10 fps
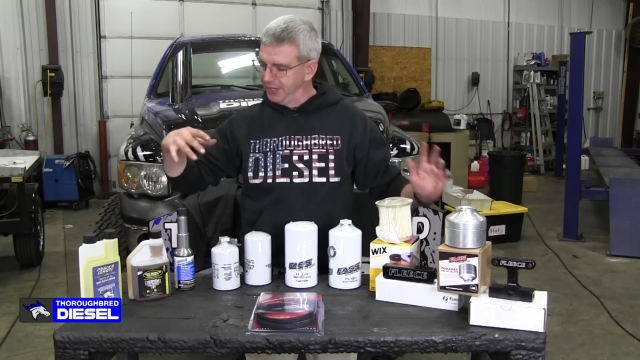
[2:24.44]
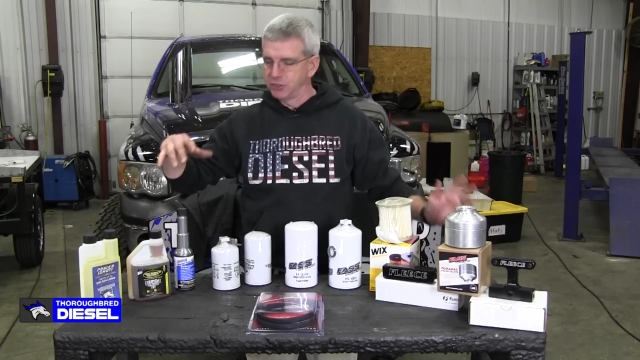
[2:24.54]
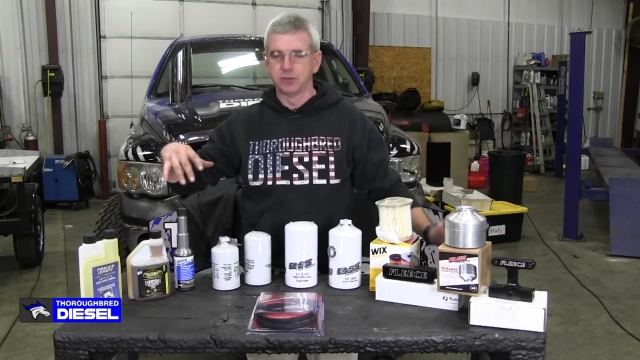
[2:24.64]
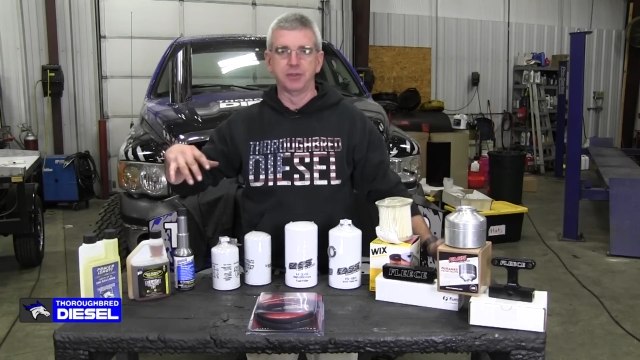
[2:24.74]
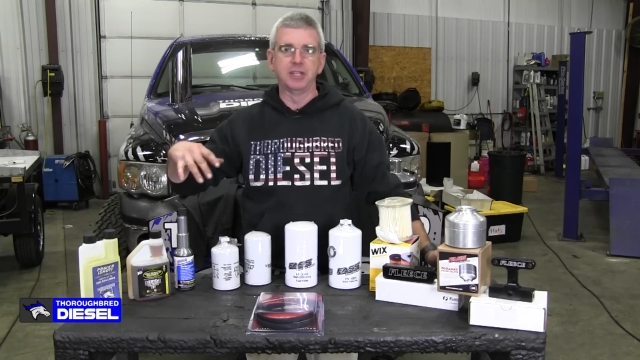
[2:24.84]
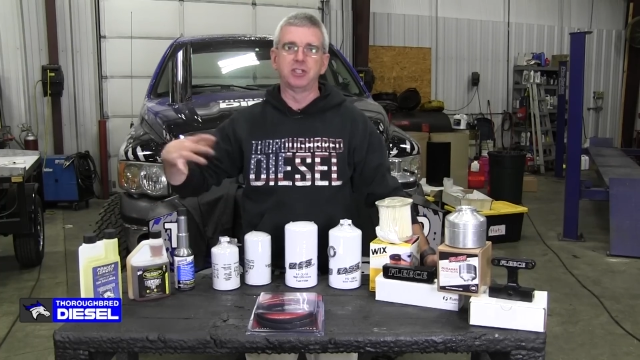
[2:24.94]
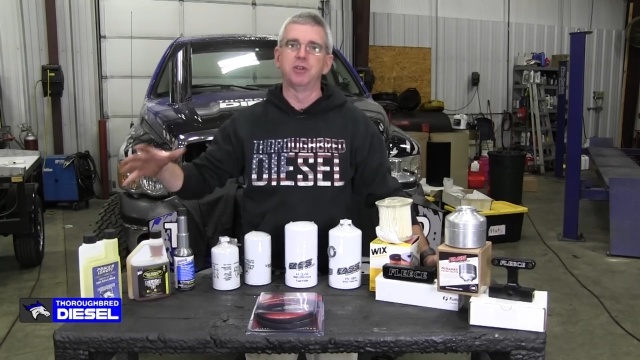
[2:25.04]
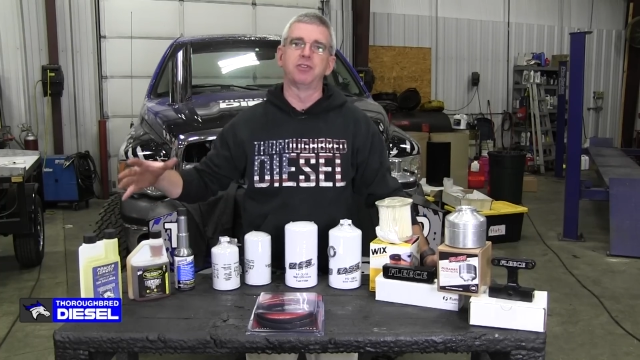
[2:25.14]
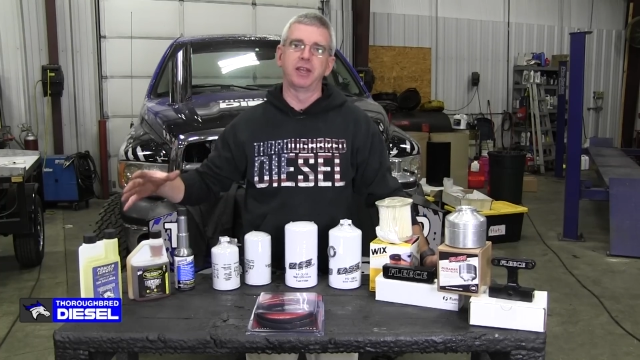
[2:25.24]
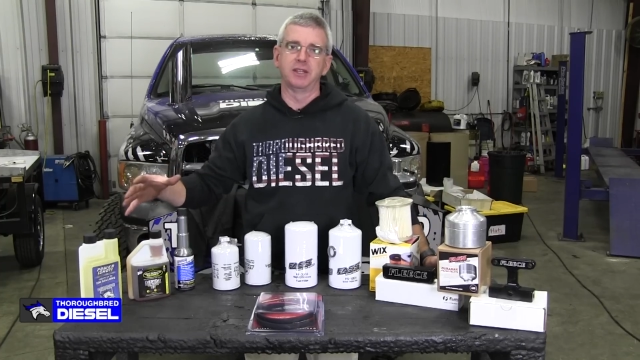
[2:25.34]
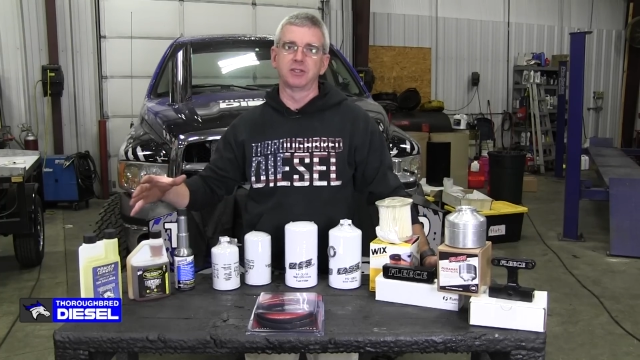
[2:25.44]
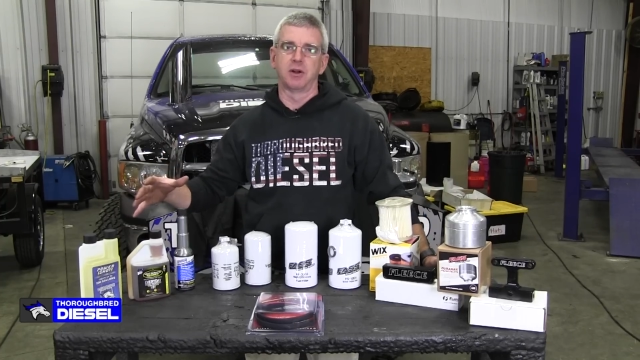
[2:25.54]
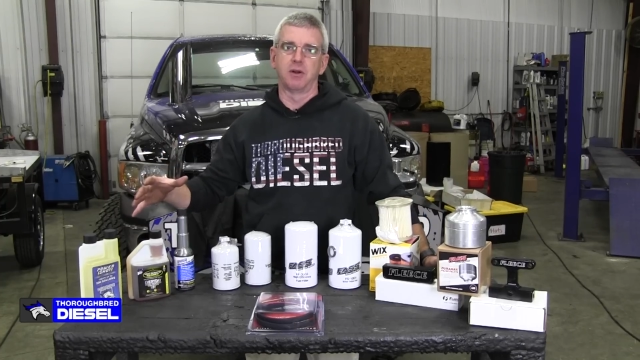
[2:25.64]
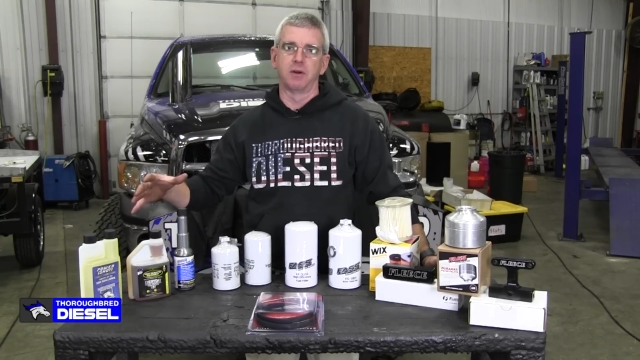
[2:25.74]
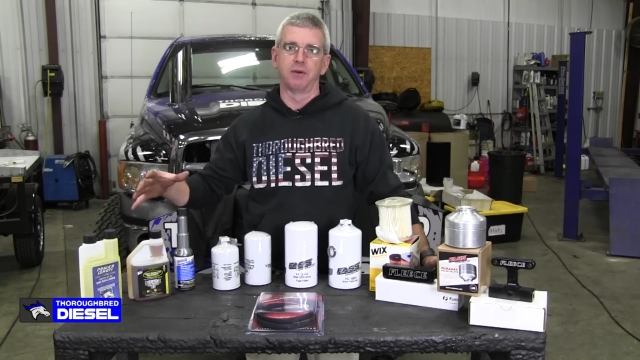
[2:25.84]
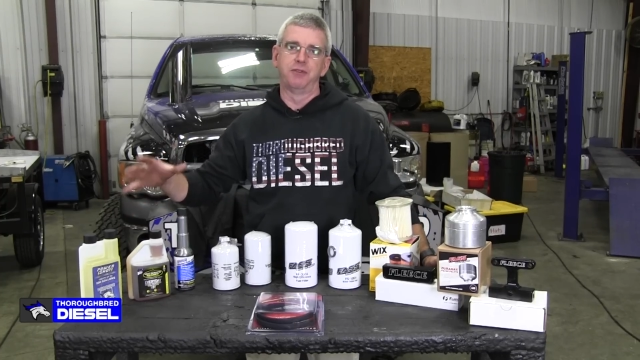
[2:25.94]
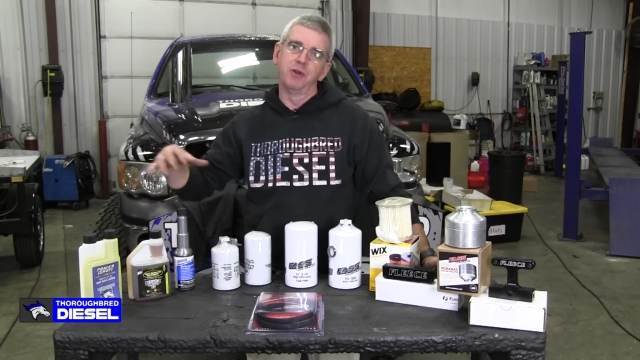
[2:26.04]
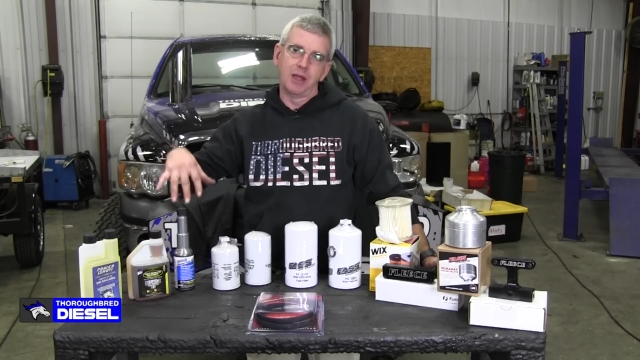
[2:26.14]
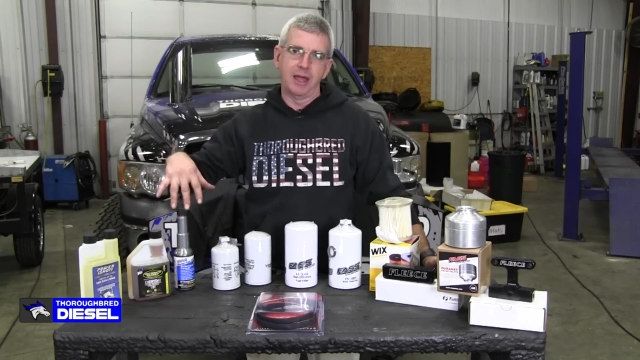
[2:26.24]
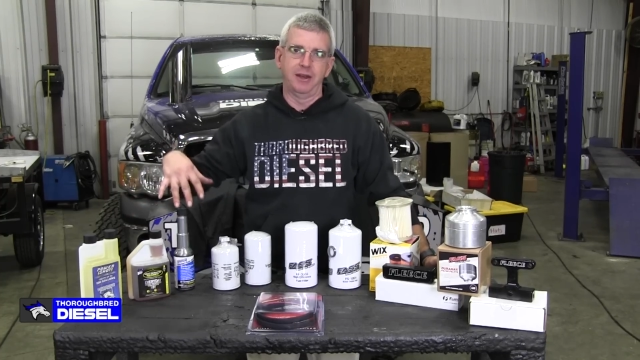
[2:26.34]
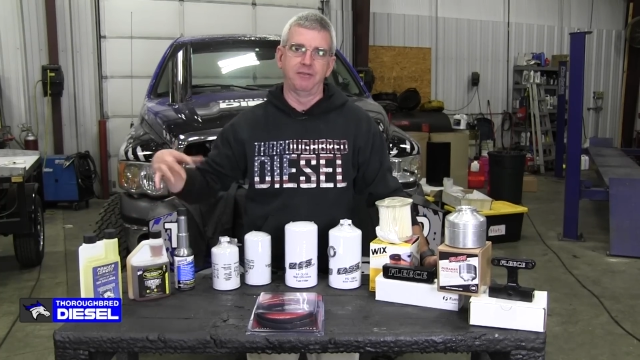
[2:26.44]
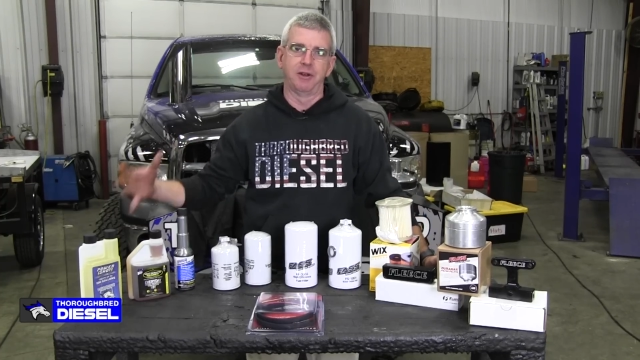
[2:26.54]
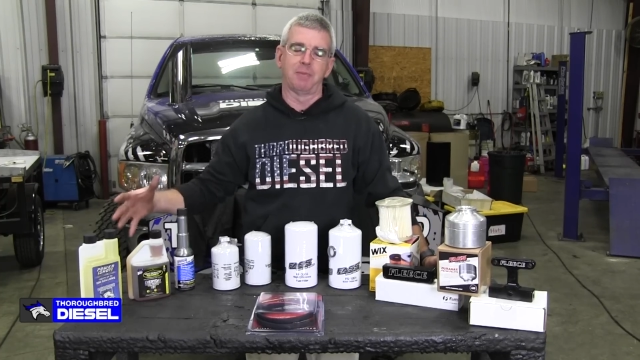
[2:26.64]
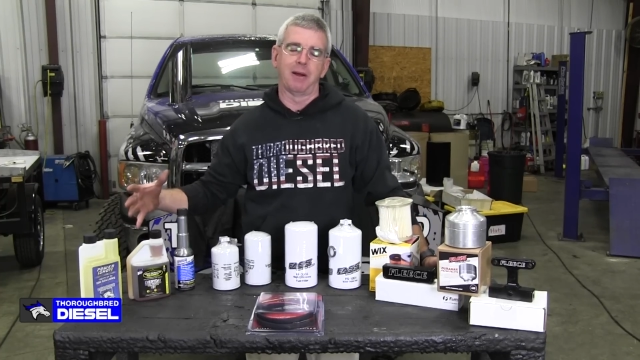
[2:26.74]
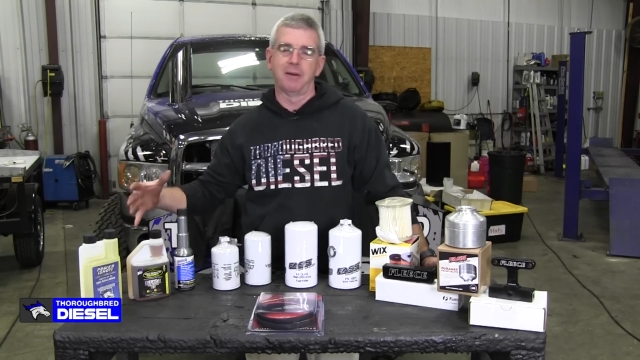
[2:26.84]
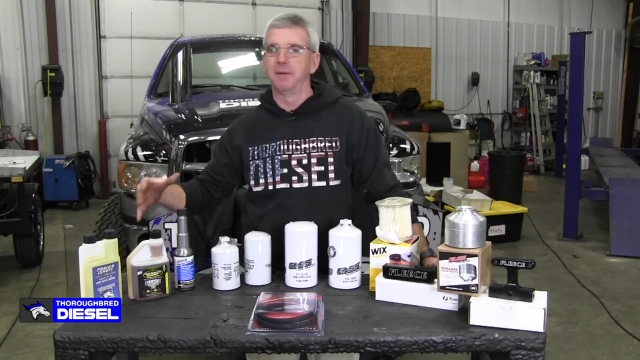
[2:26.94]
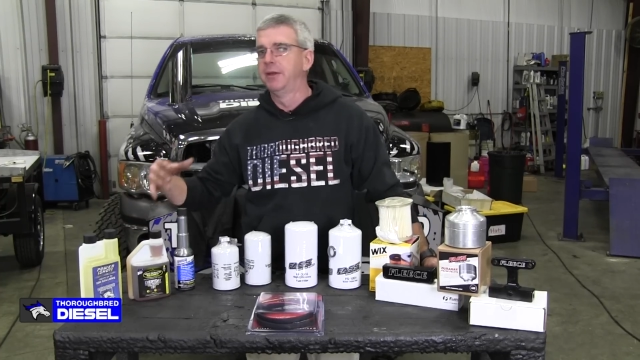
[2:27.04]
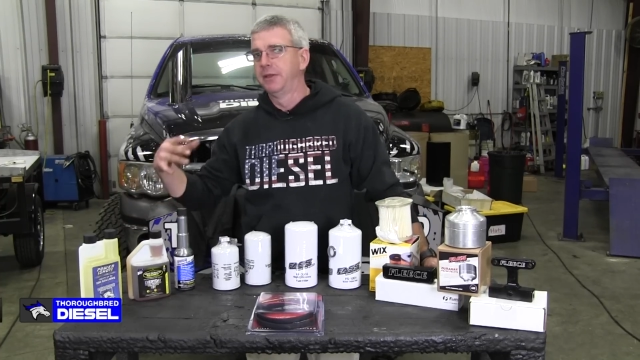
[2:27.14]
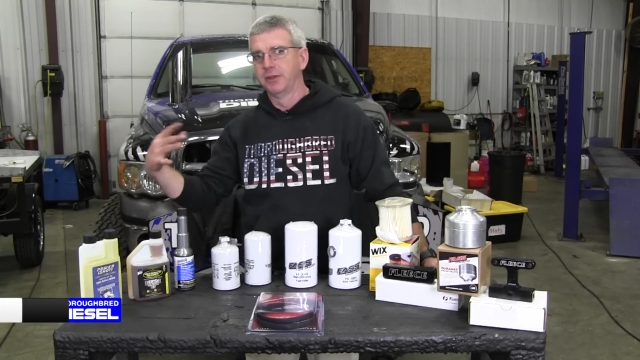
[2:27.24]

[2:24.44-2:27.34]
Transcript: these are these two things are fuel additive and apparel.